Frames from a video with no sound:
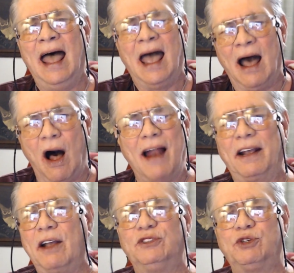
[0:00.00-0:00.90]
on a
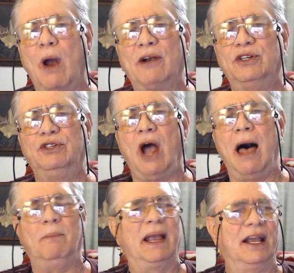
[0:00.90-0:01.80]
construction job
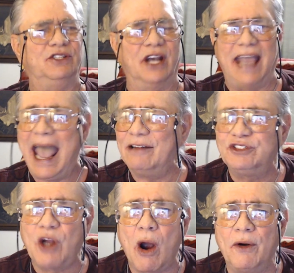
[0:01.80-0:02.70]
because you can't
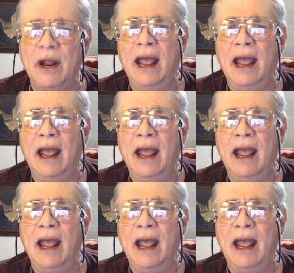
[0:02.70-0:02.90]
start